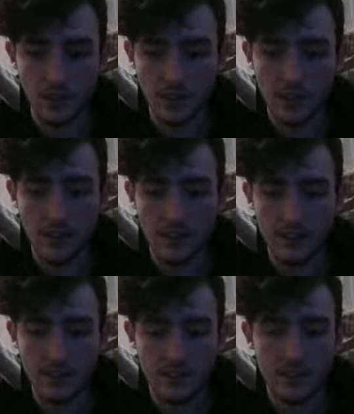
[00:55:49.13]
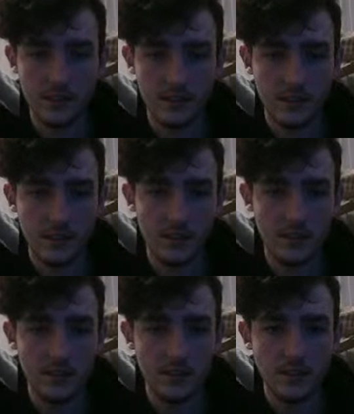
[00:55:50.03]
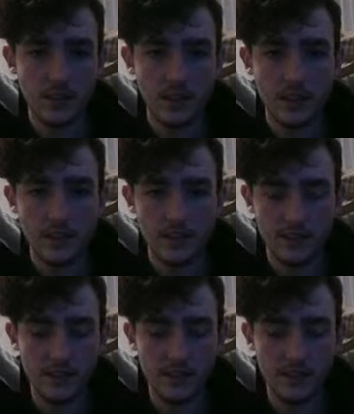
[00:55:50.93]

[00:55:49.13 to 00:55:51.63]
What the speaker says: I dot